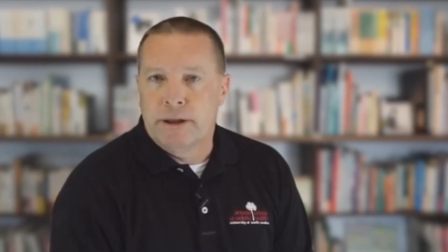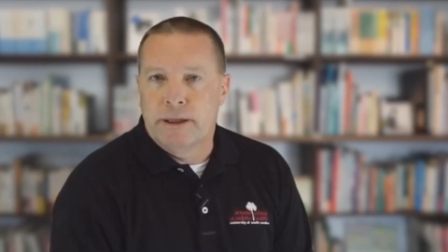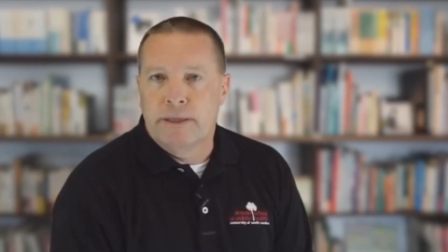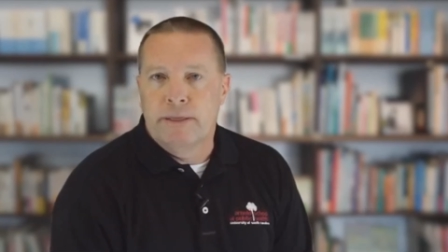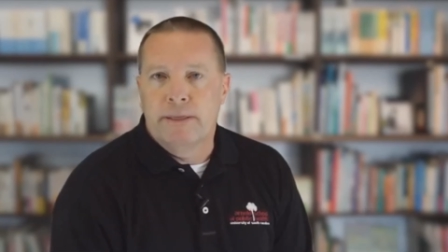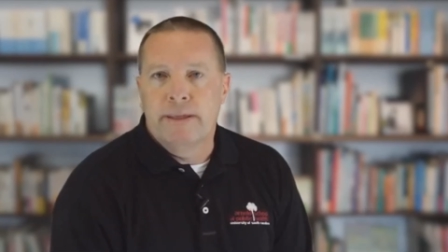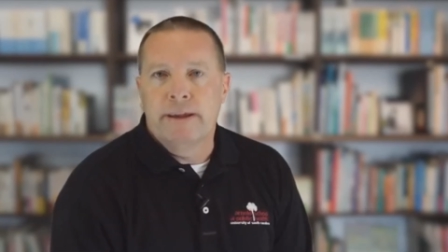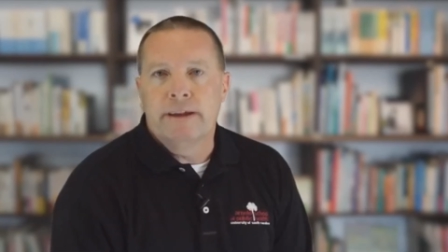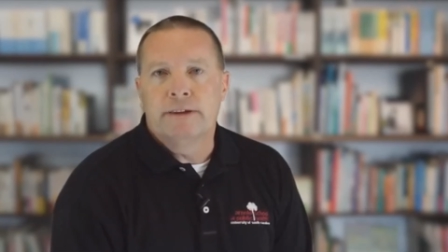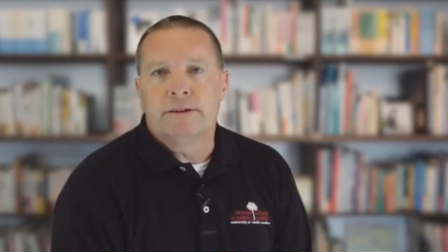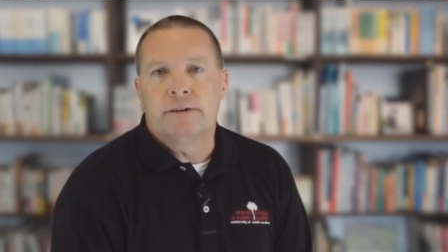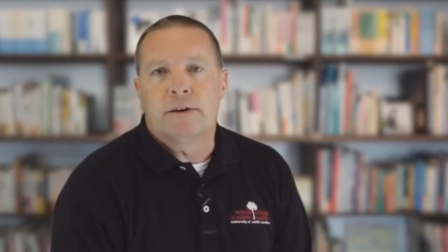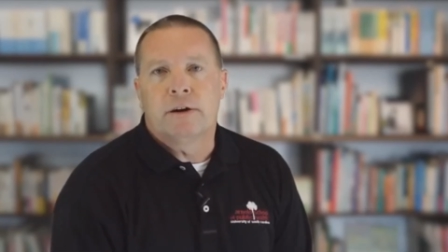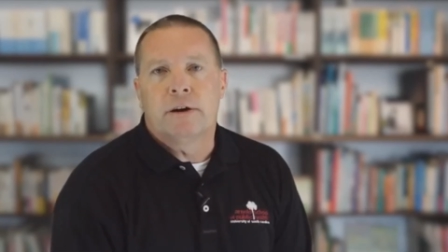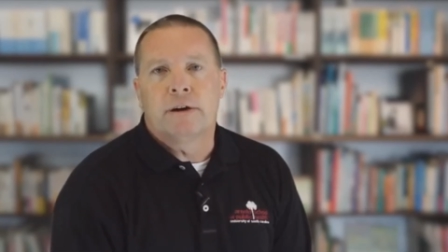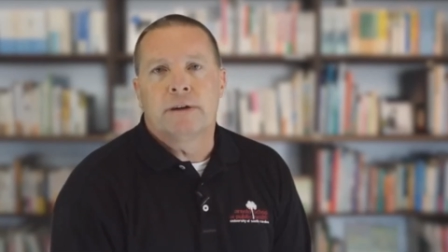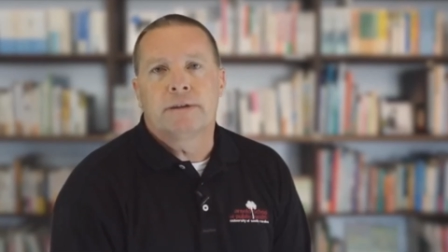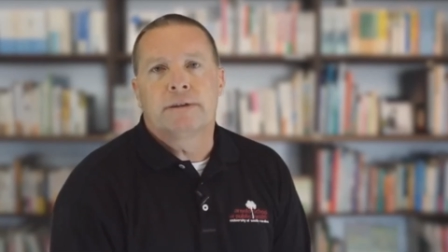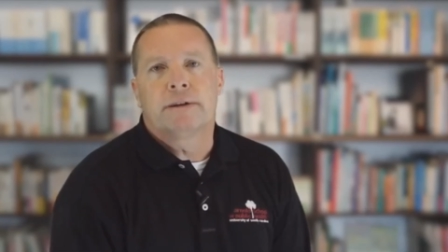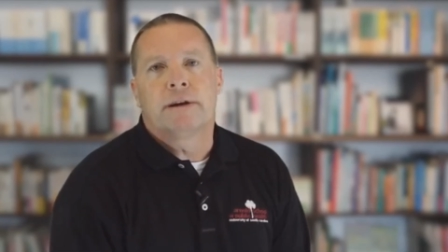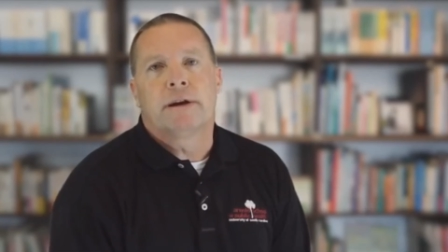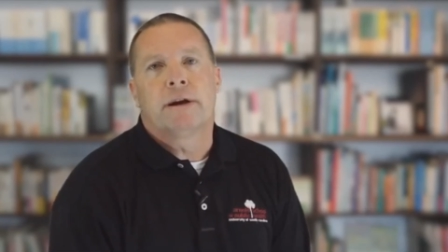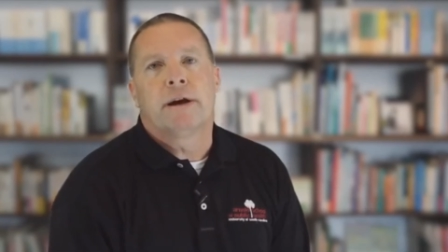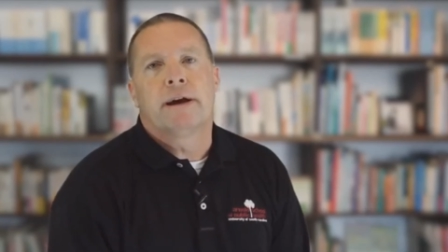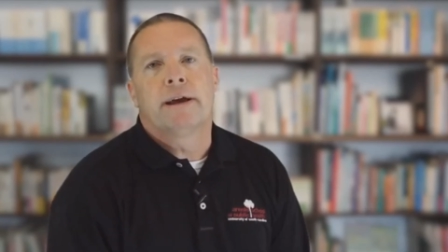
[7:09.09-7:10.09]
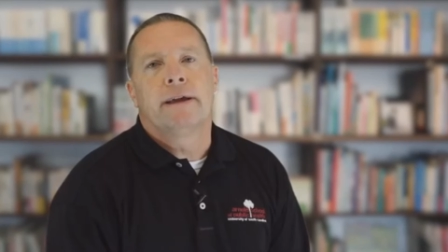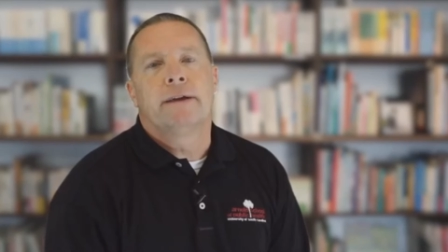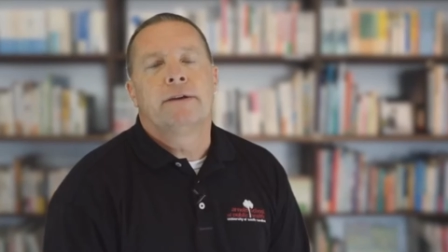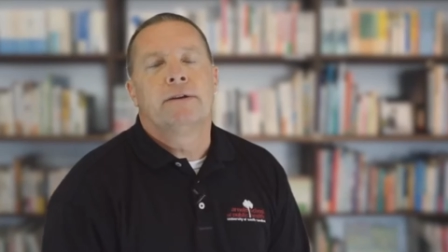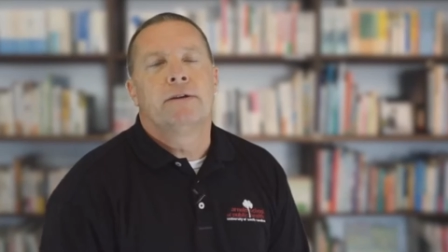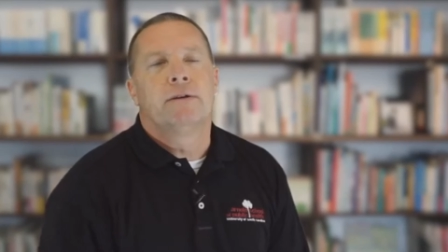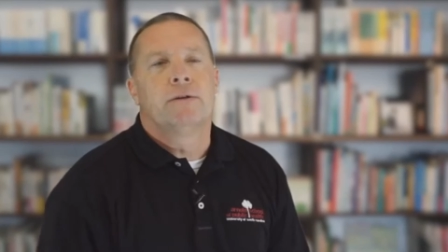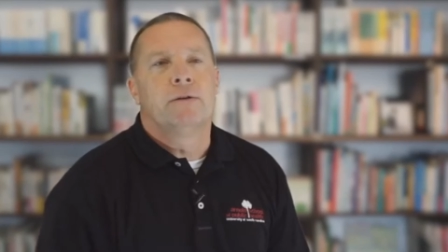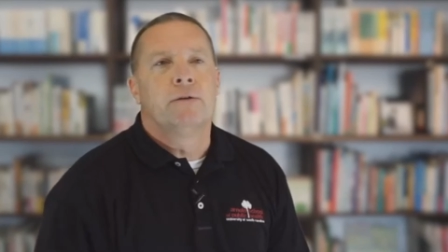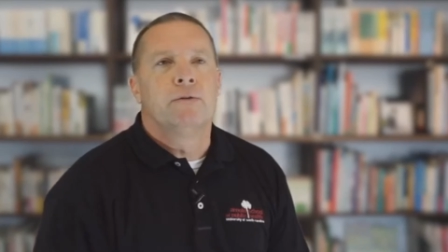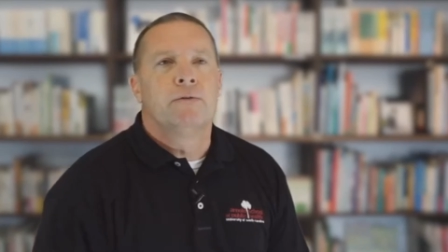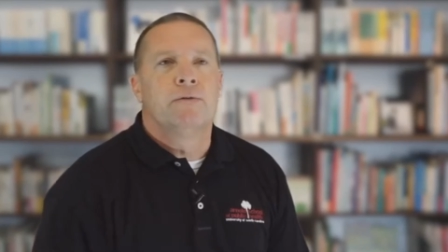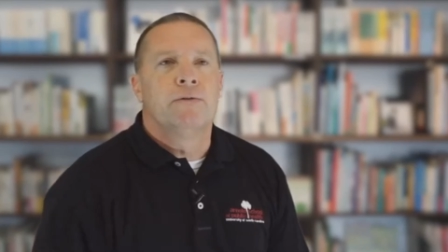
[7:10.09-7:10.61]
And these are all tied
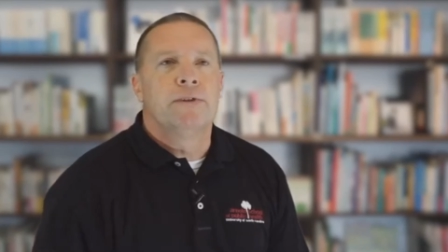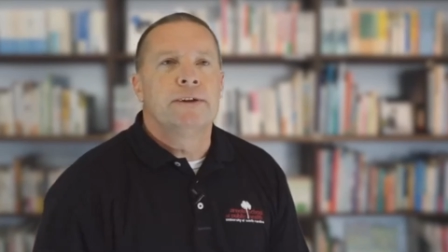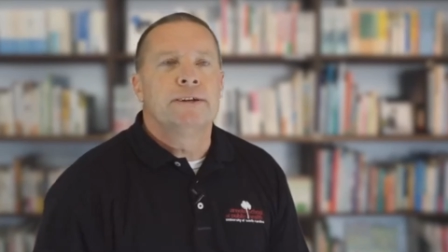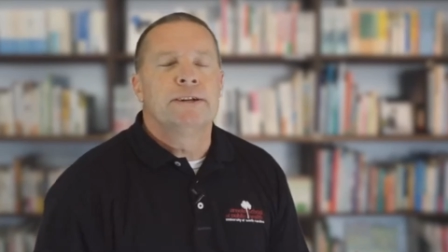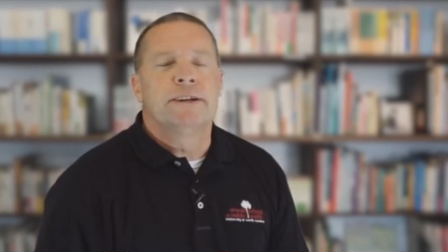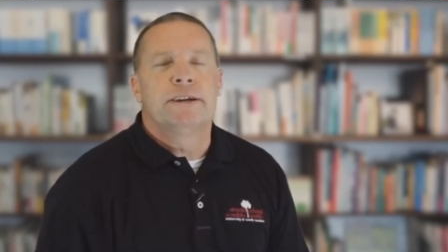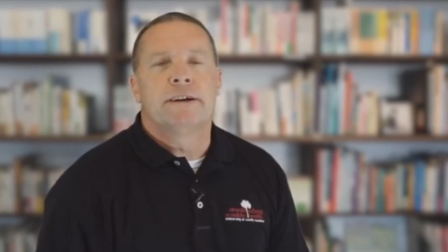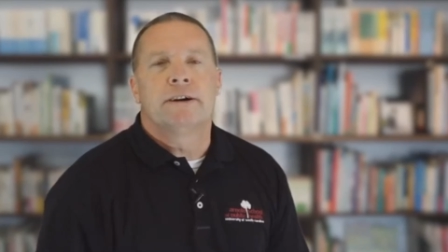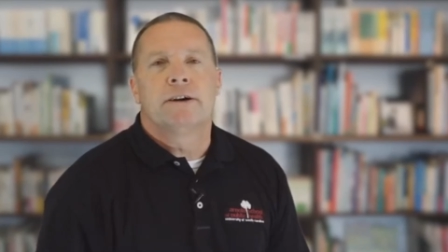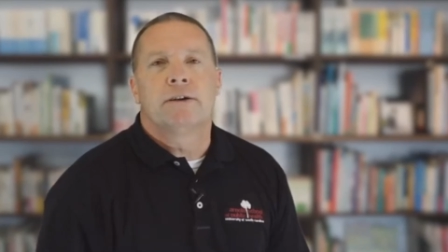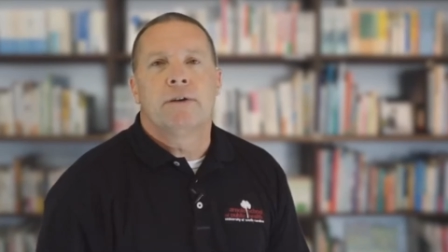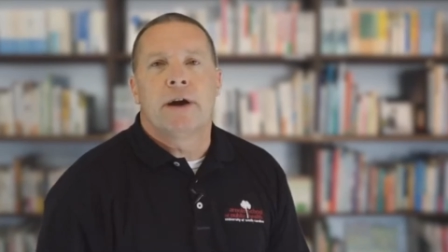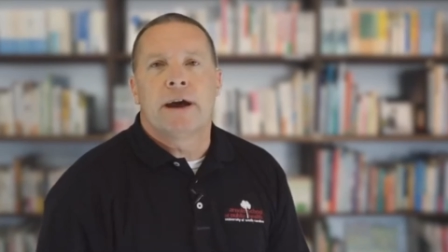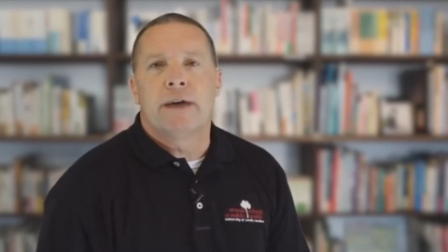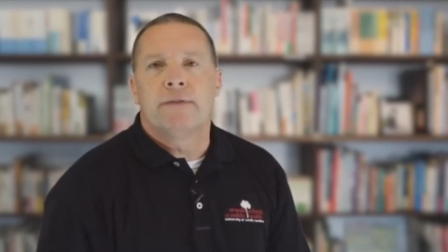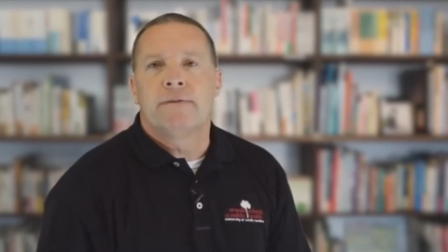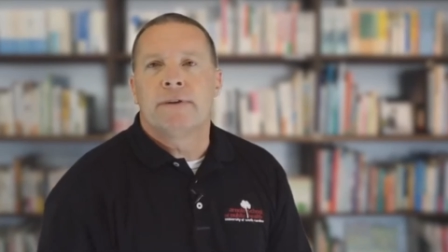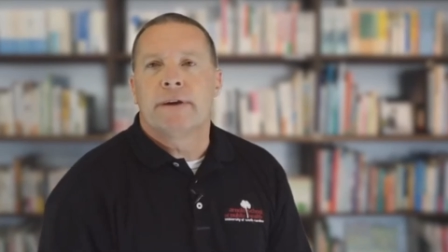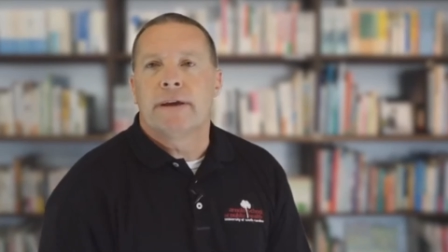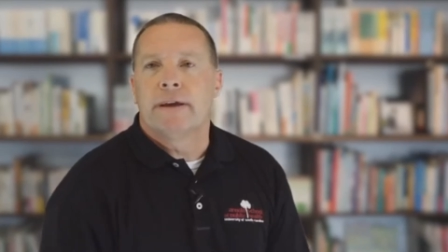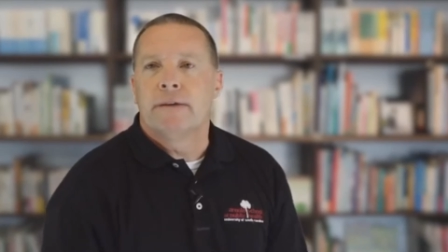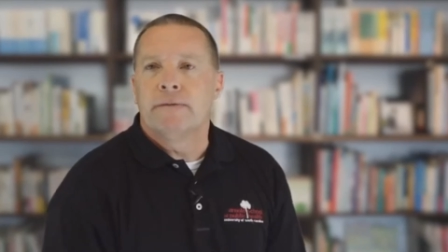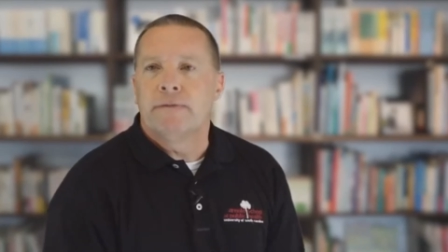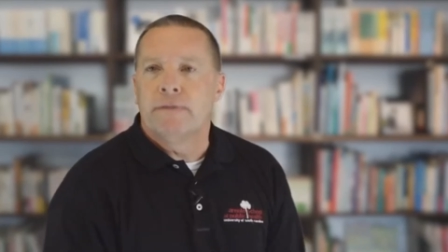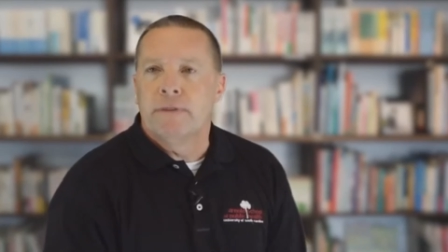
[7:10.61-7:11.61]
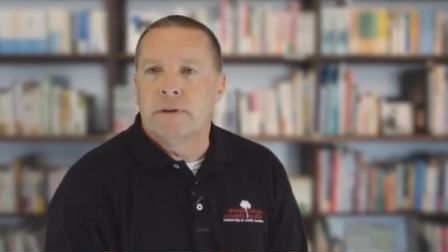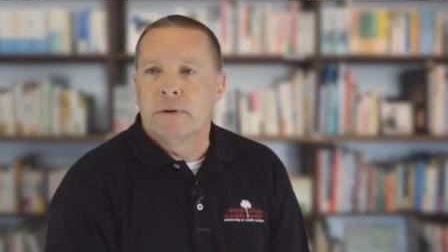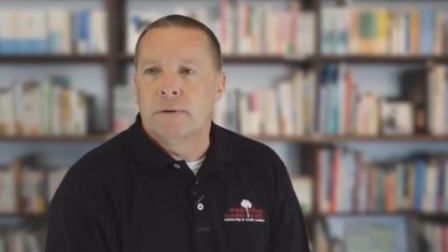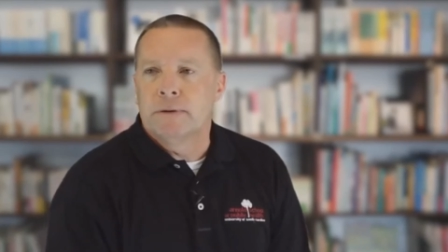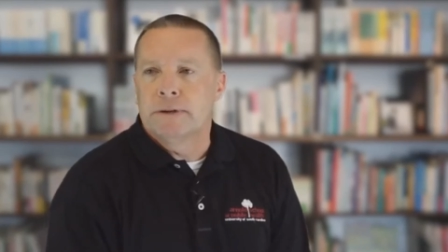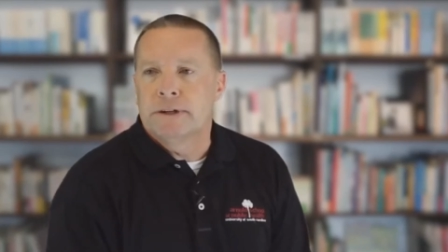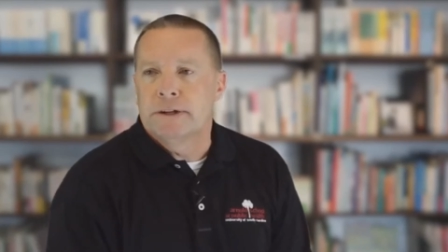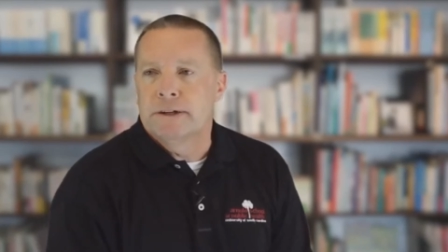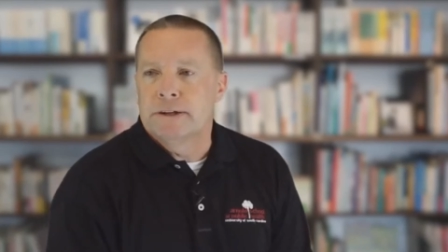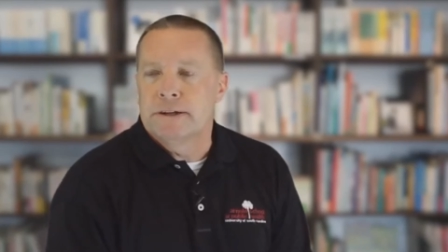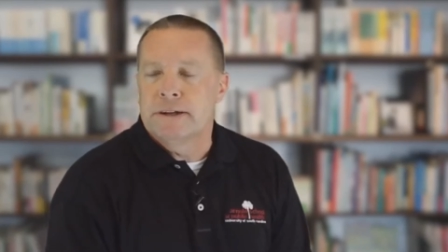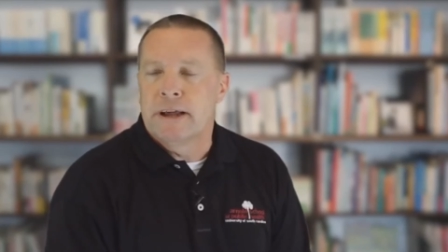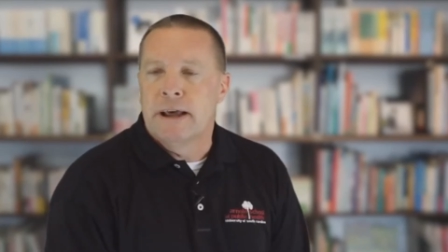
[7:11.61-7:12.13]
to physiographic
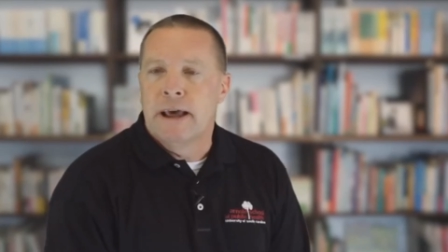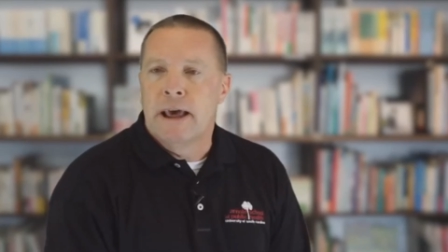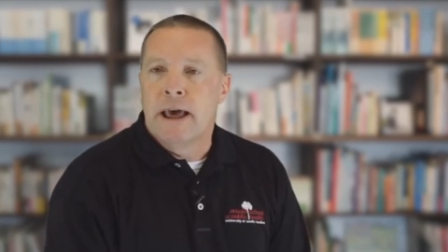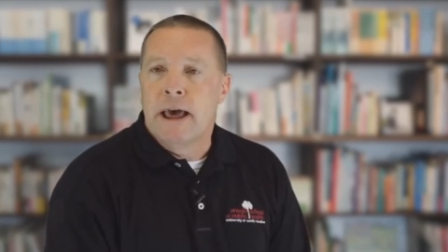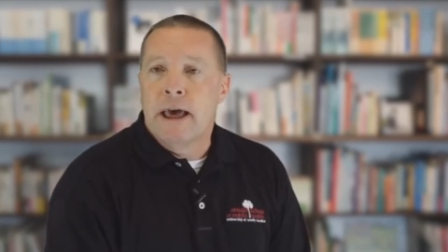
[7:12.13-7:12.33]
influences